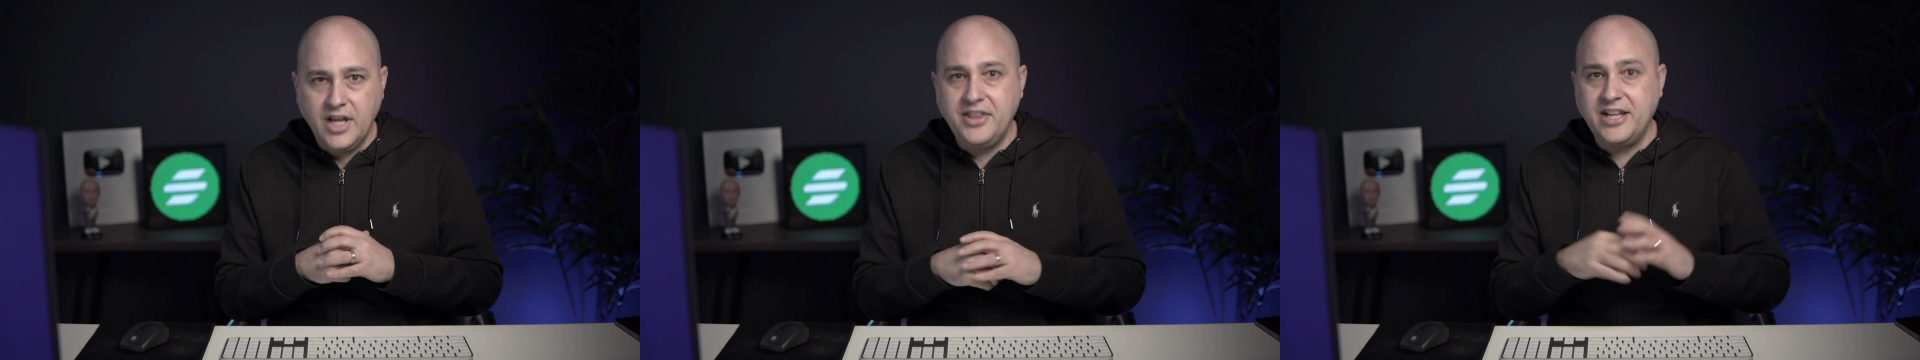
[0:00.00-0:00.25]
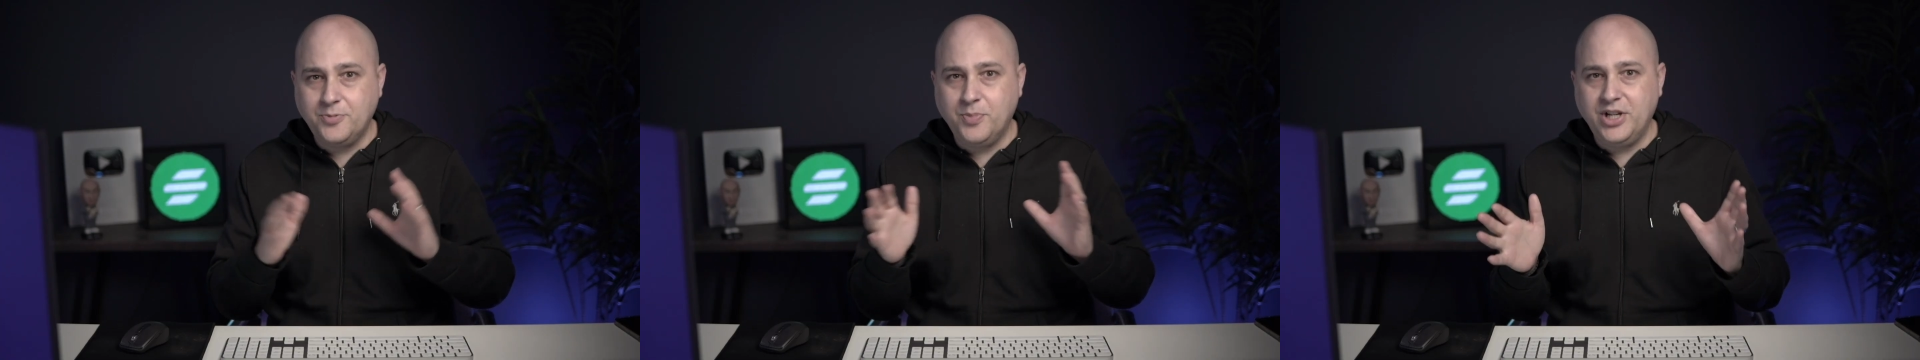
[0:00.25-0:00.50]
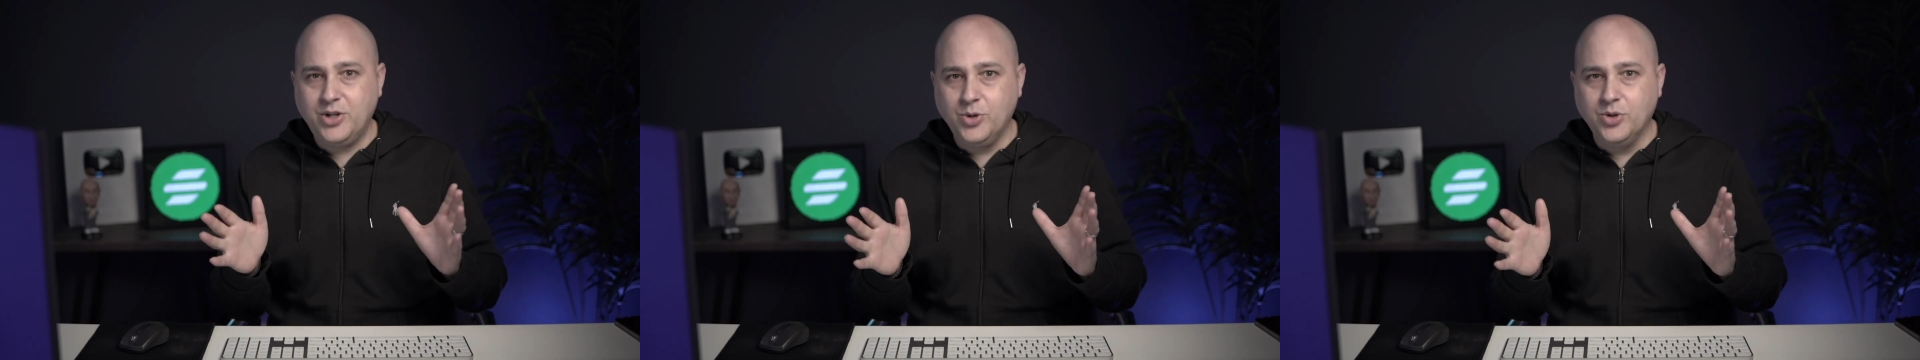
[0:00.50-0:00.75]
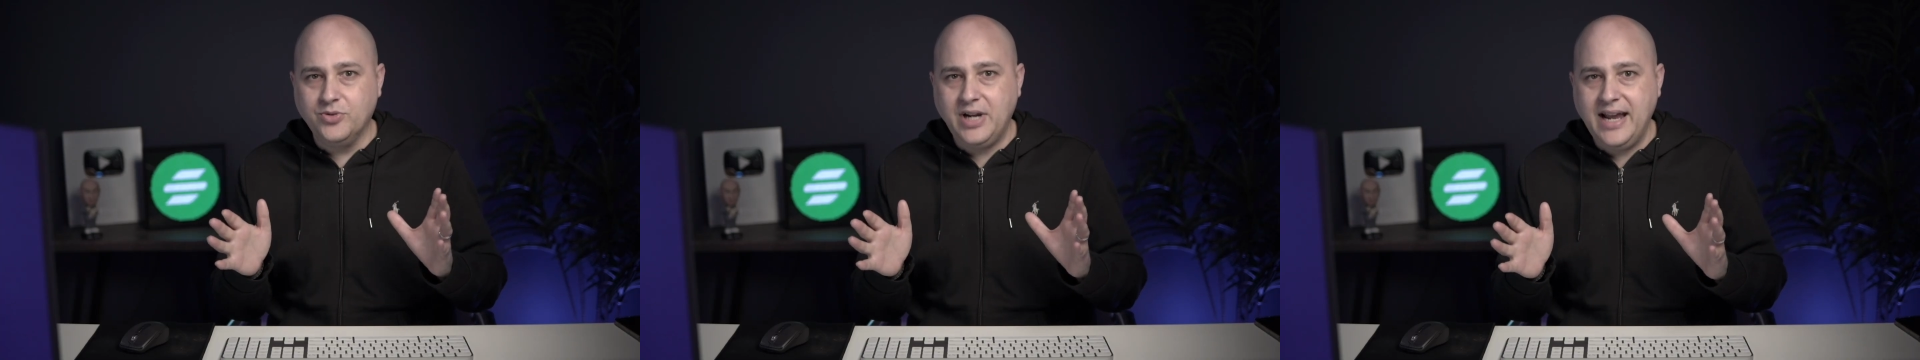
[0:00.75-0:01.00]
That's pretty
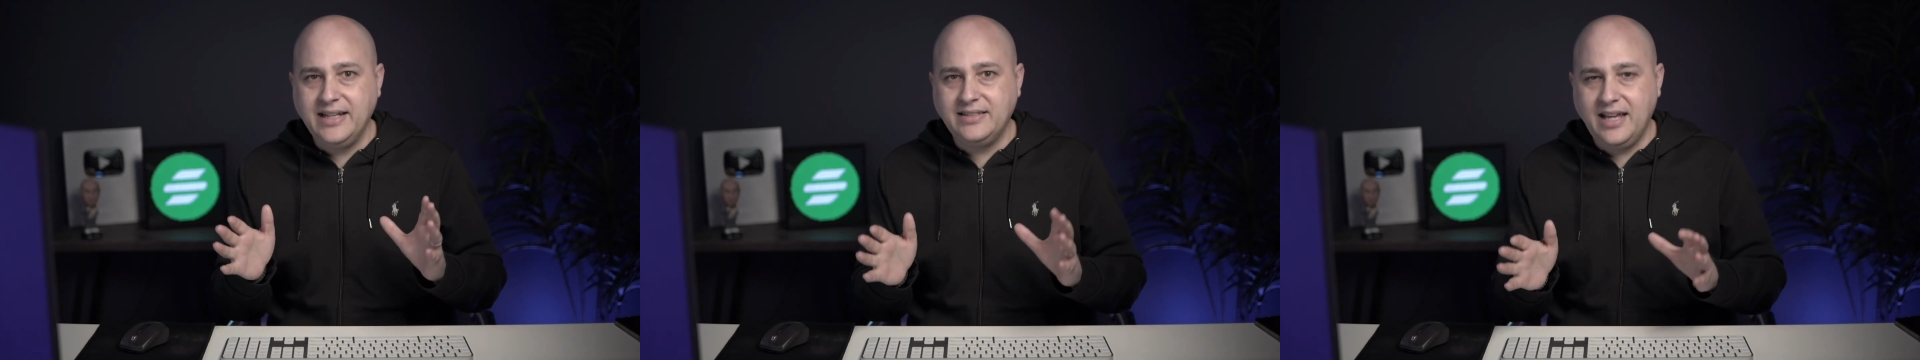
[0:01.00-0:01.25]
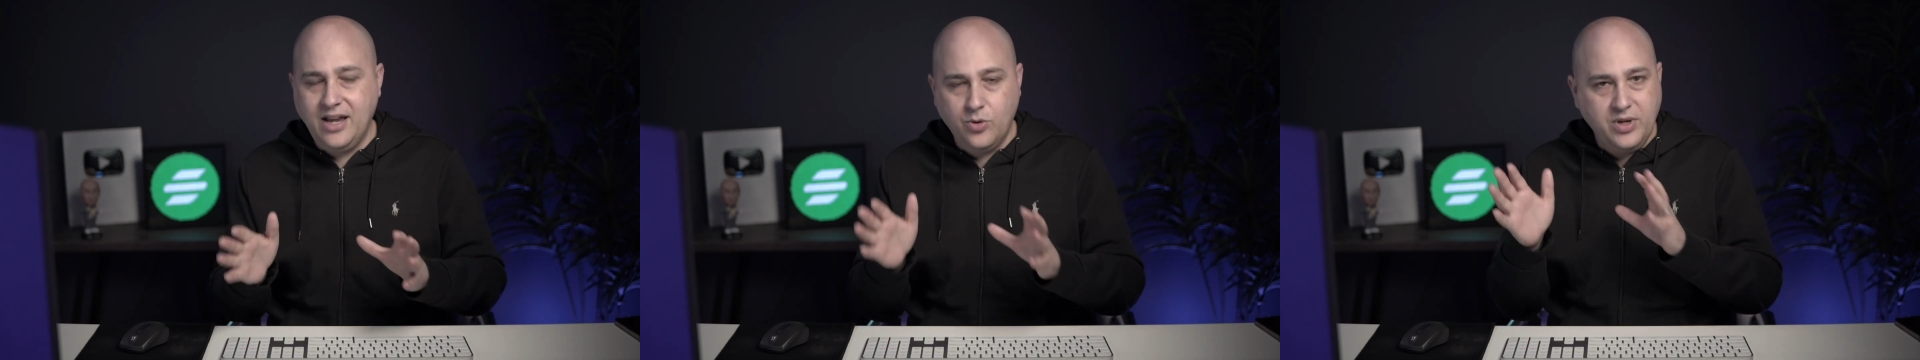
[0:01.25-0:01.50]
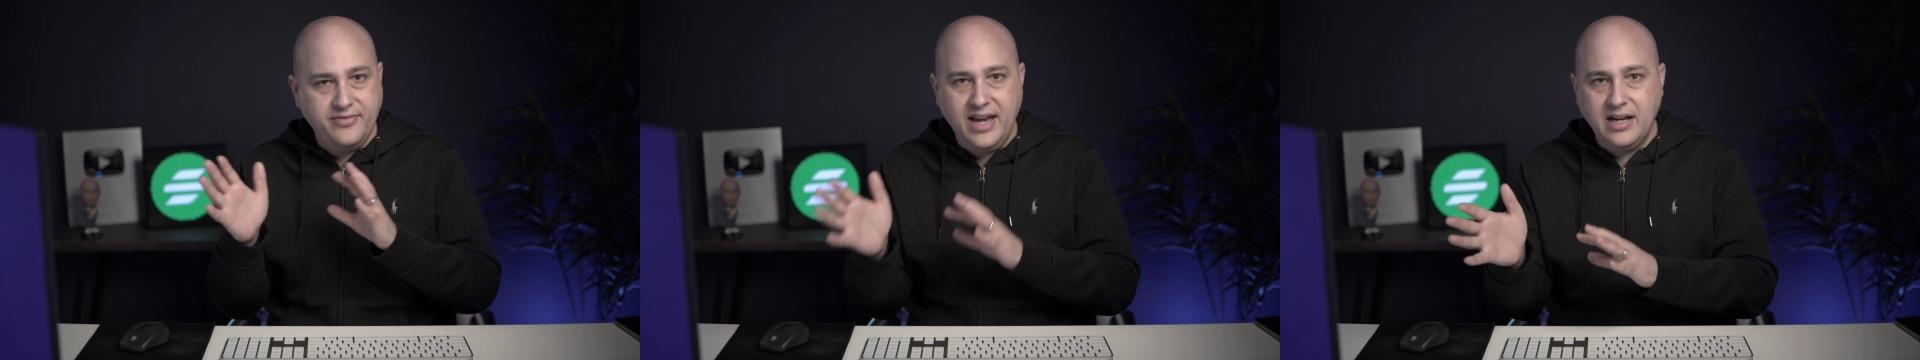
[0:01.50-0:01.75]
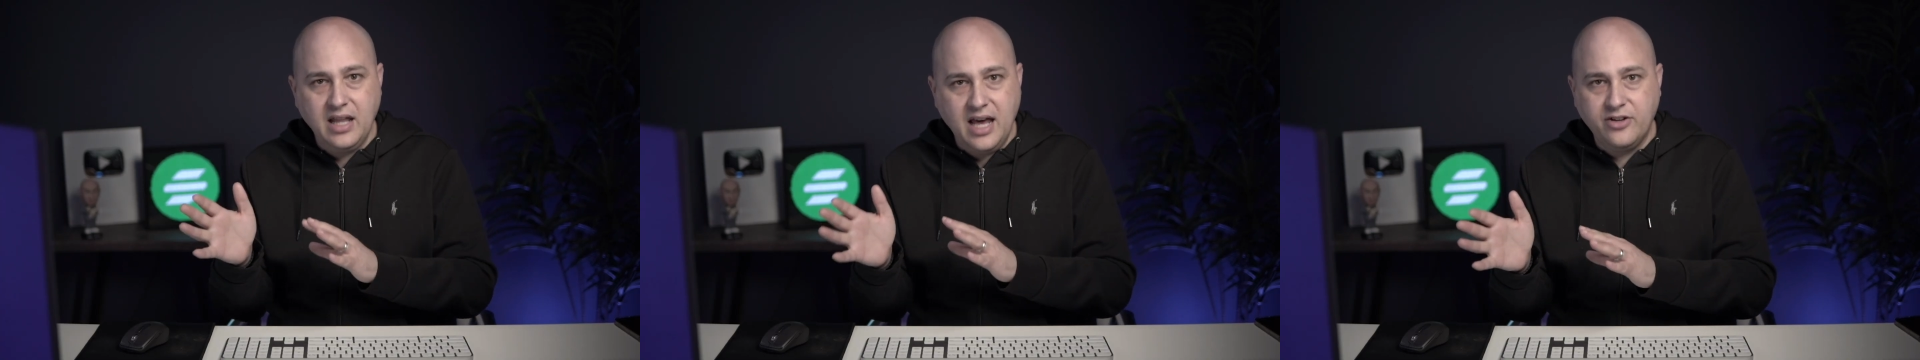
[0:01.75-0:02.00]
cool, right? Uh, we've had
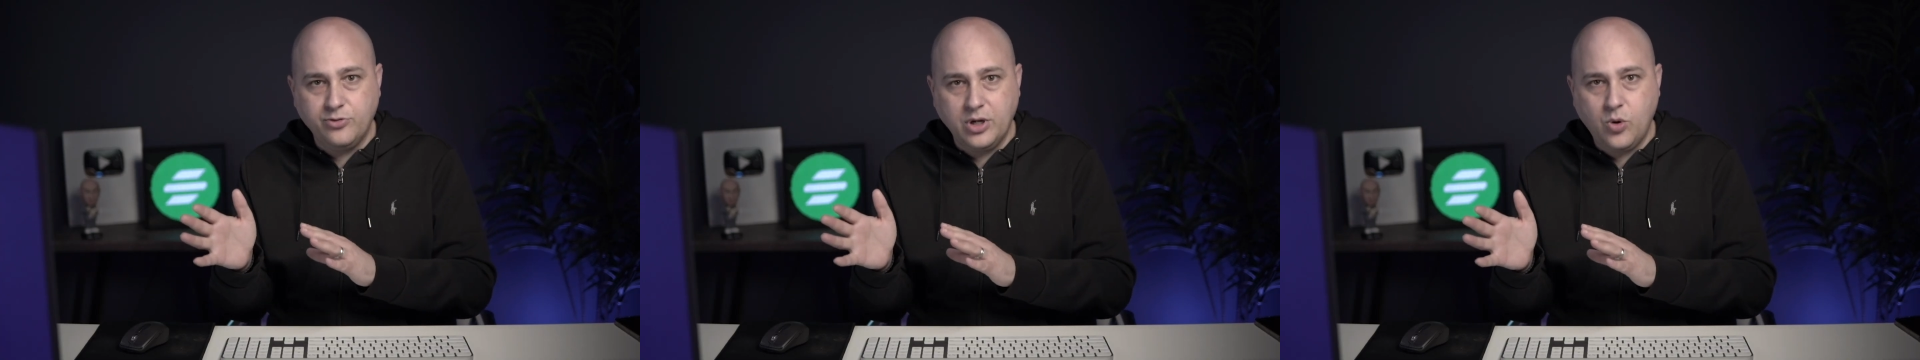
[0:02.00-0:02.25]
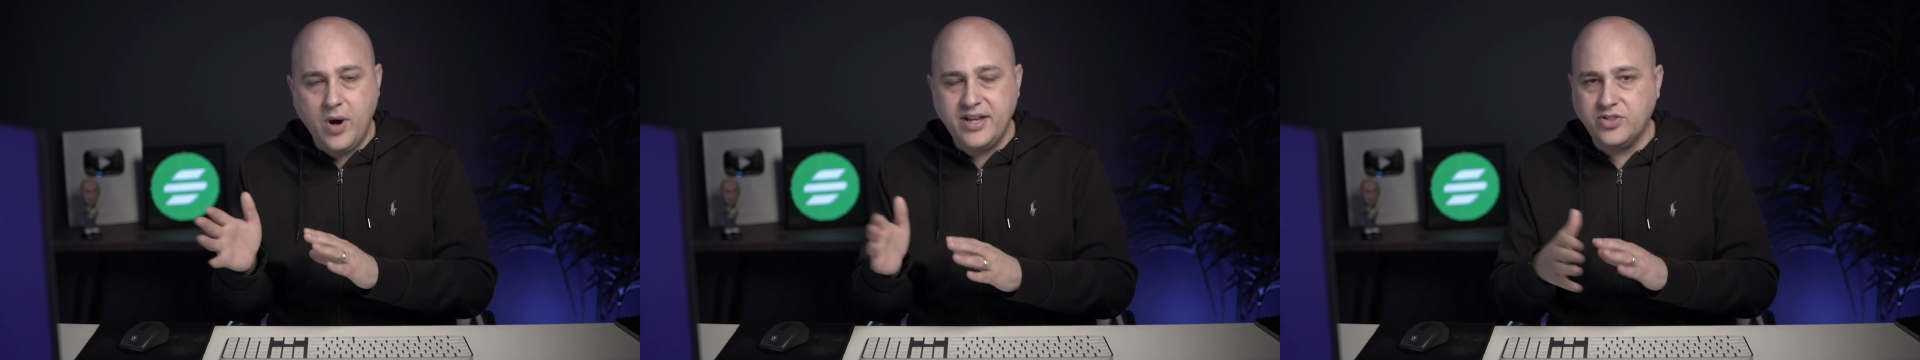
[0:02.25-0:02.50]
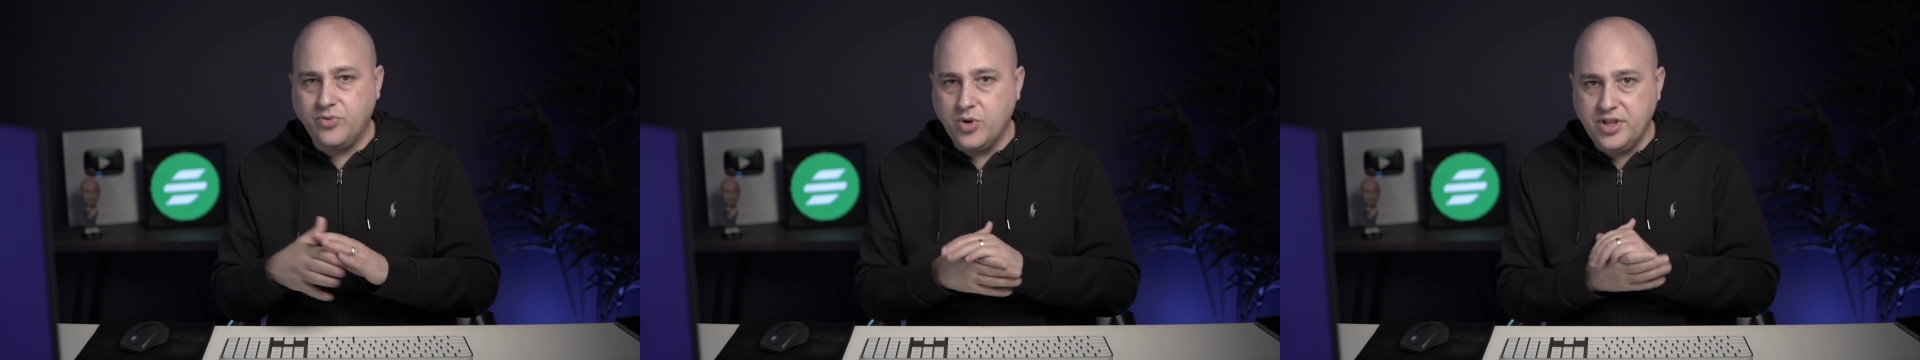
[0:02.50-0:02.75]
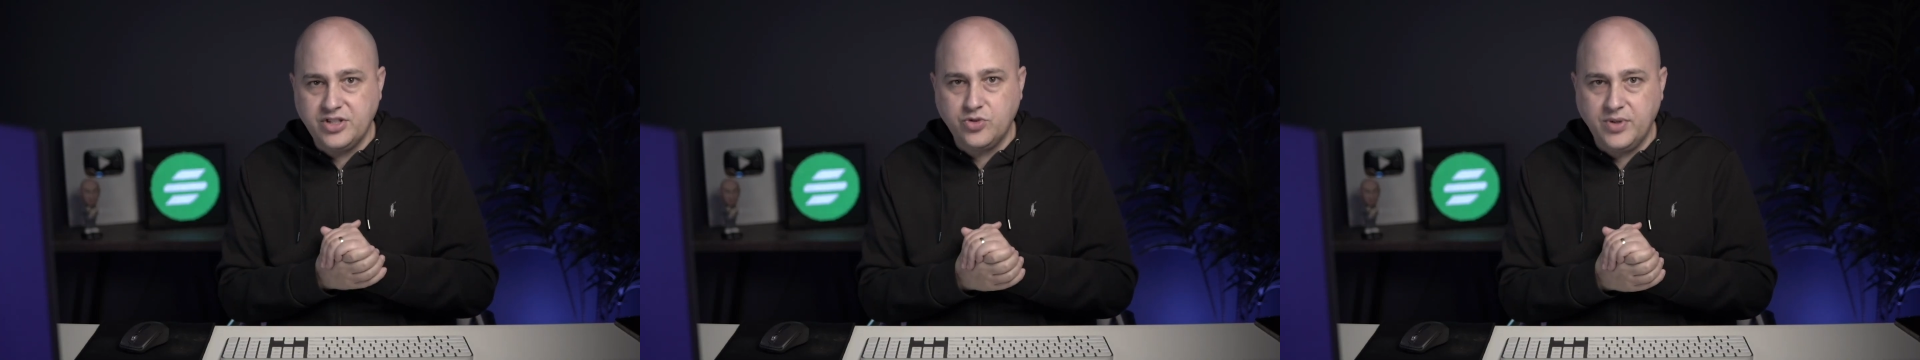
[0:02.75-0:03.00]
a lot of requests for
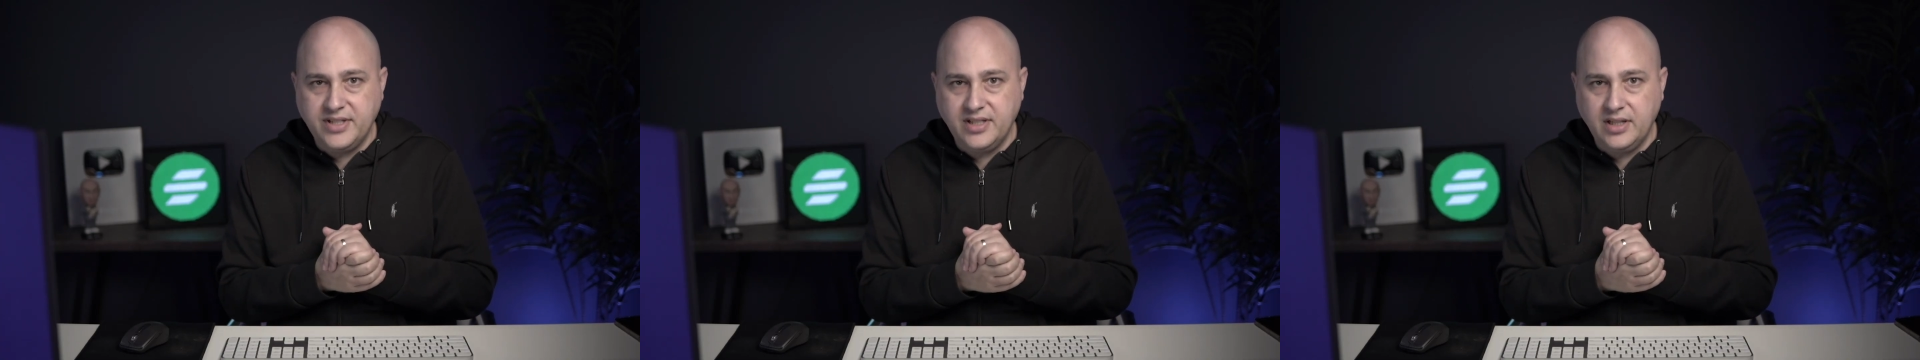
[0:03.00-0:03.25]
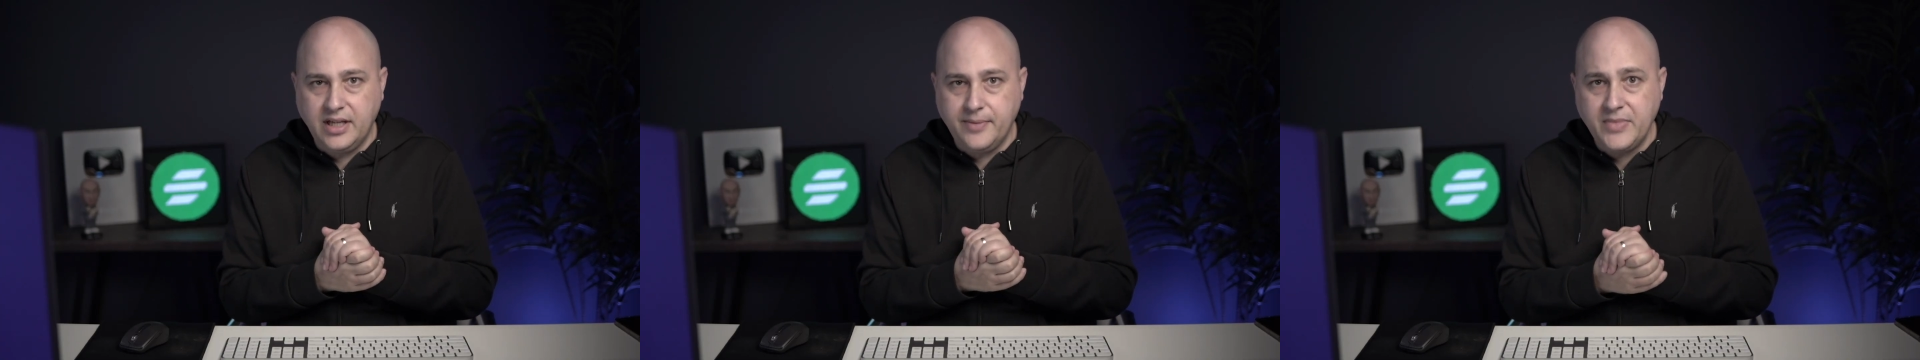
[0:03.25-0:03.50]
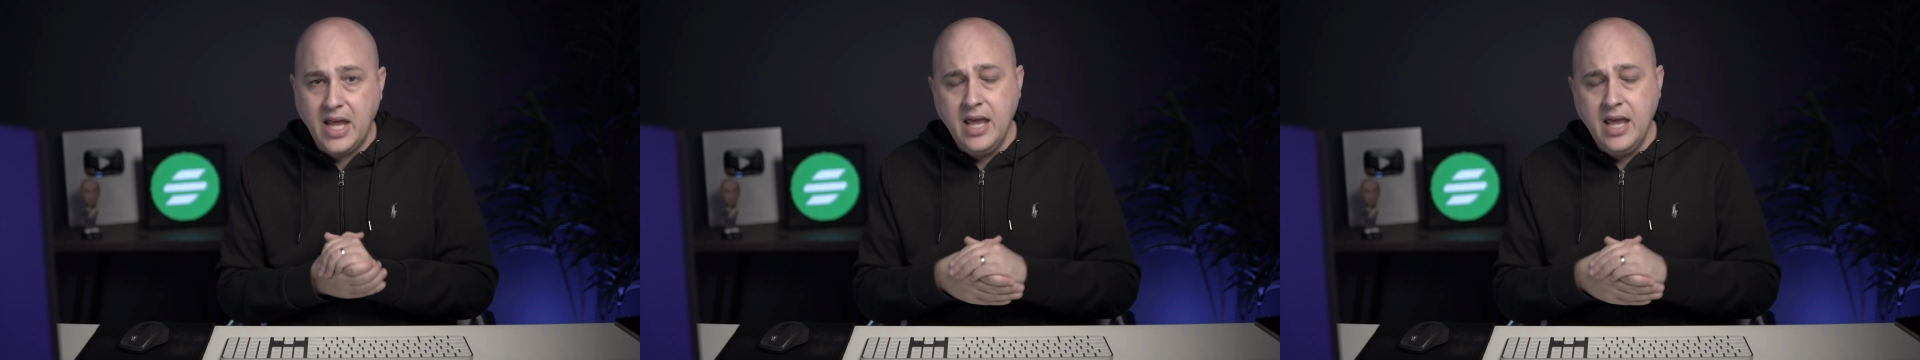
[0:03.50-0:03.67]
this recently.